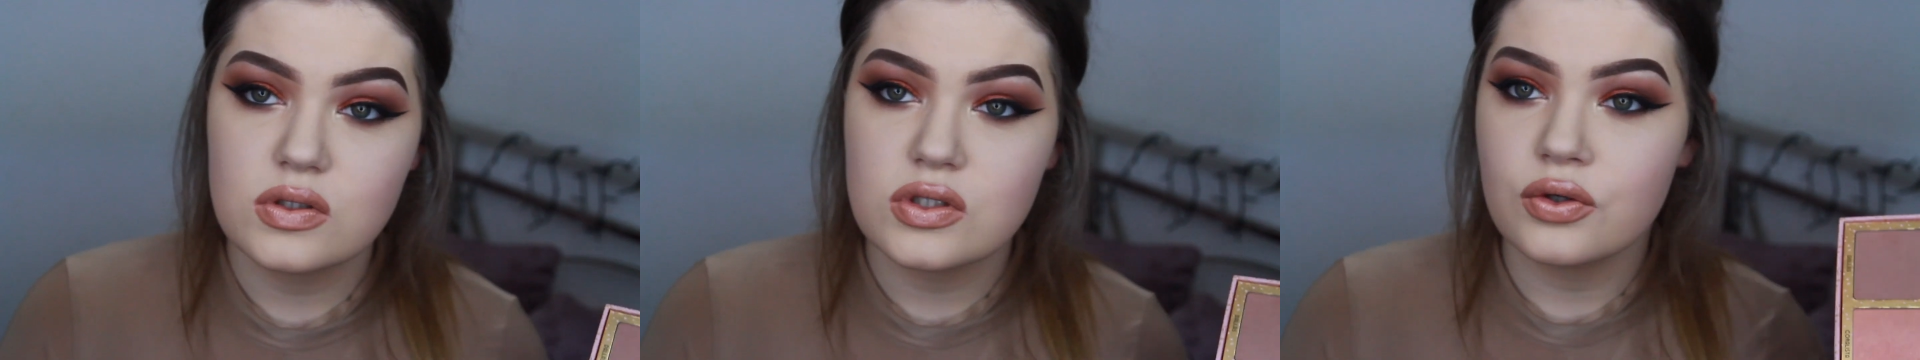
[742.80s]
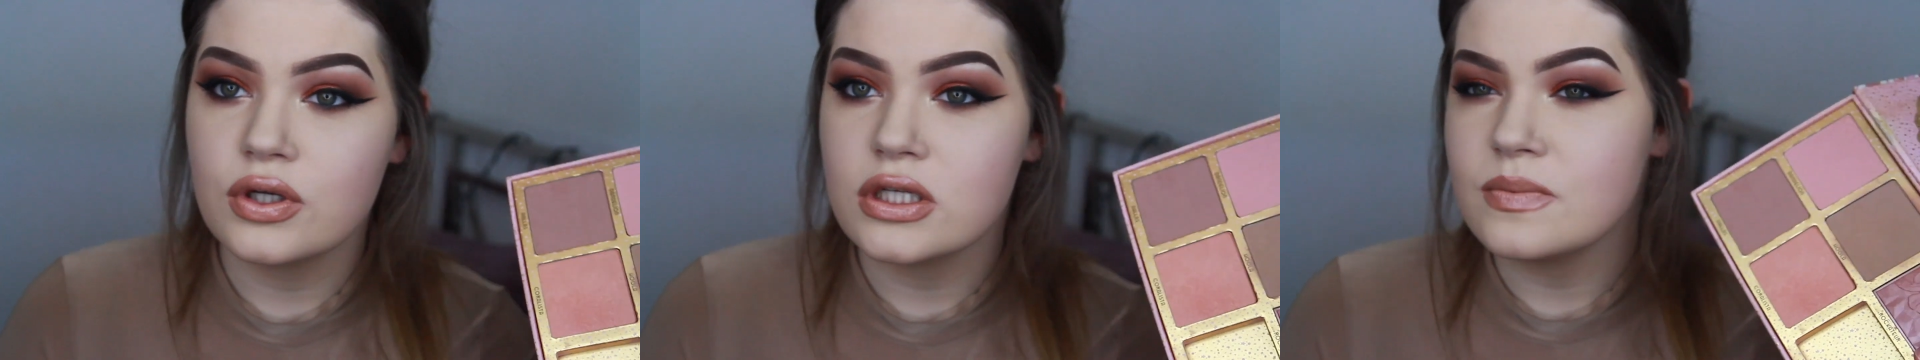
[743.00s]

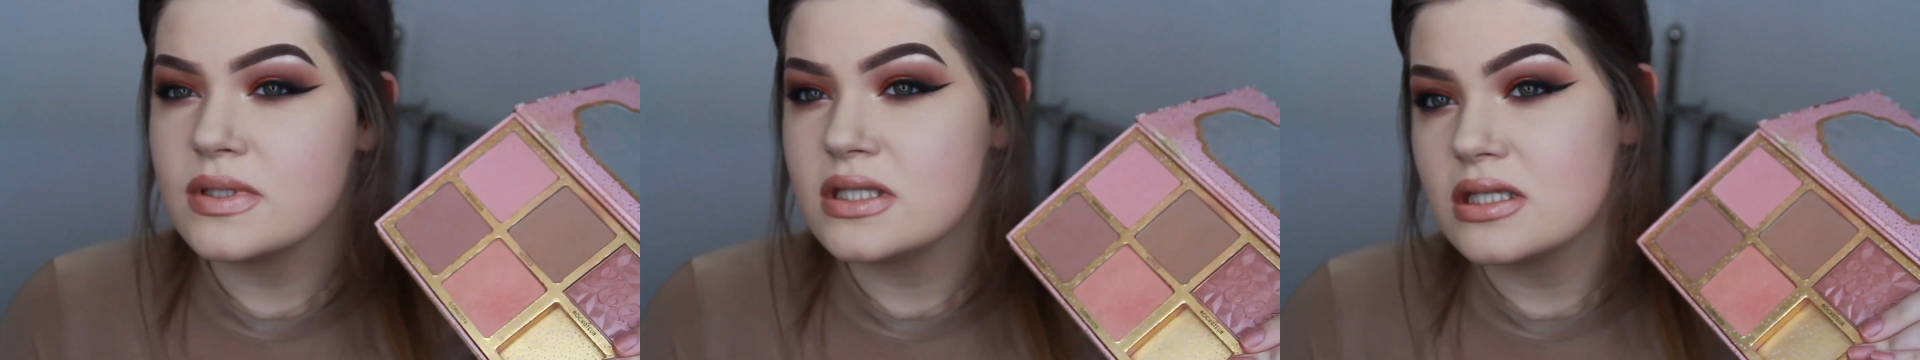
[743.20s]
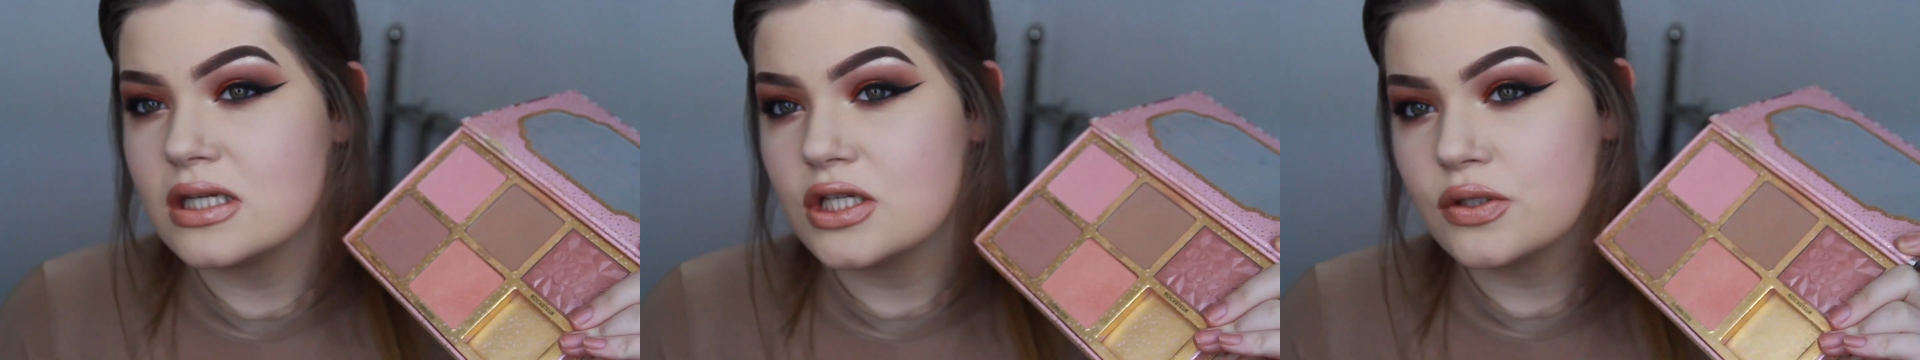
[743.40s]
was a
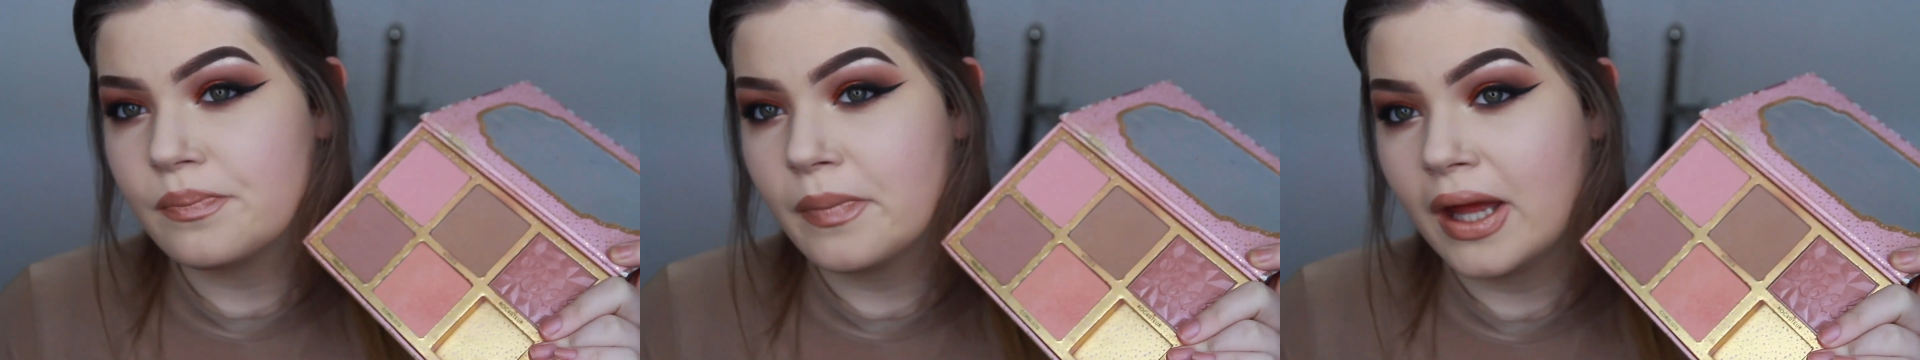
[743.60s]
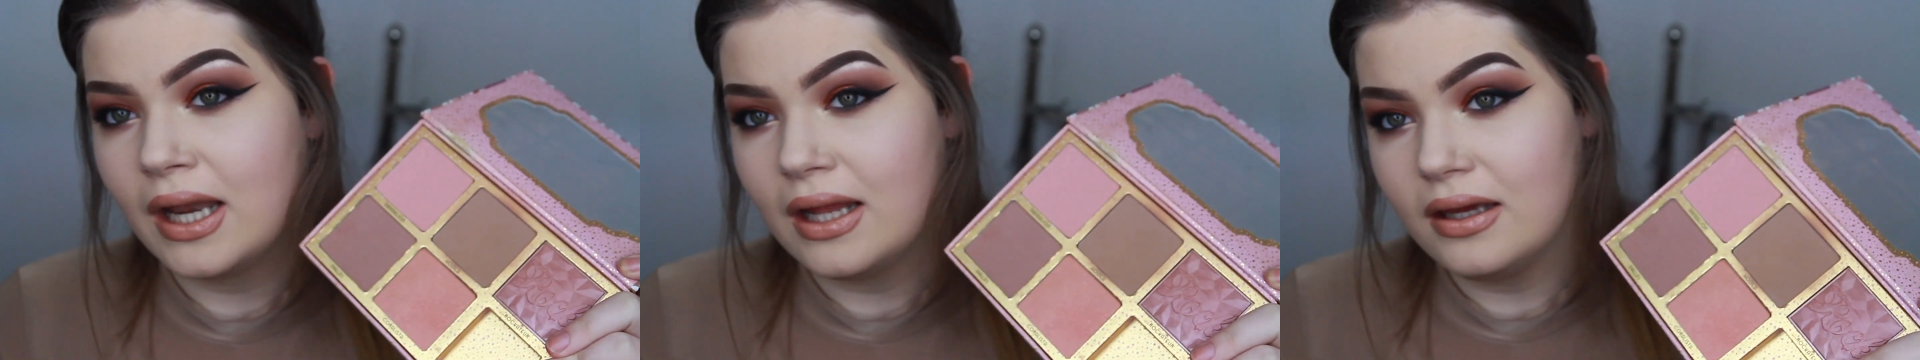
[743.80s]
Christmas edition
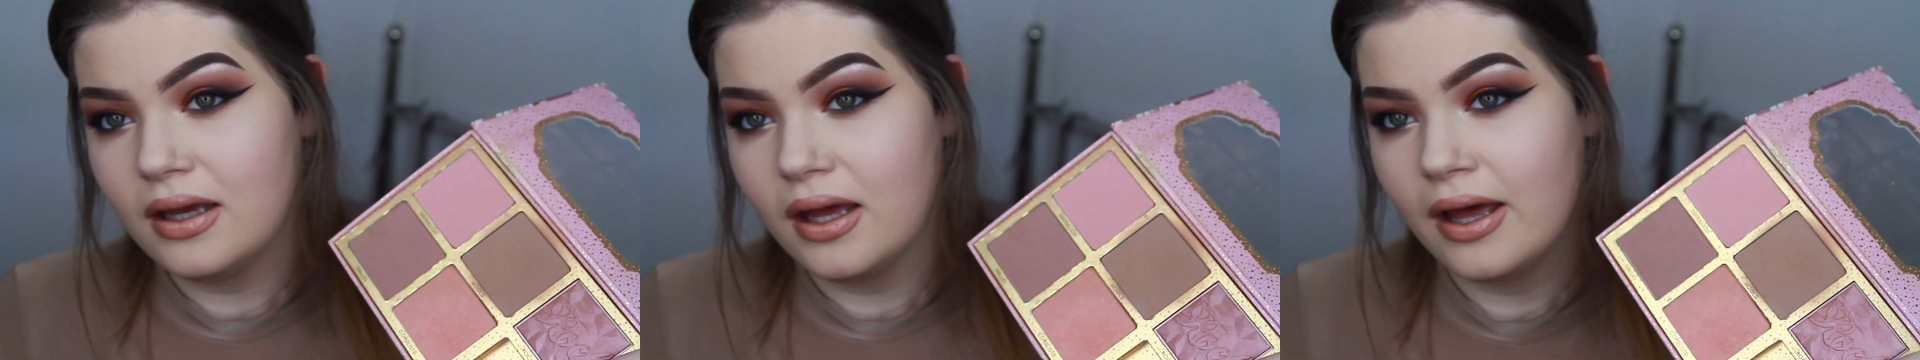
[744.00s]
palette,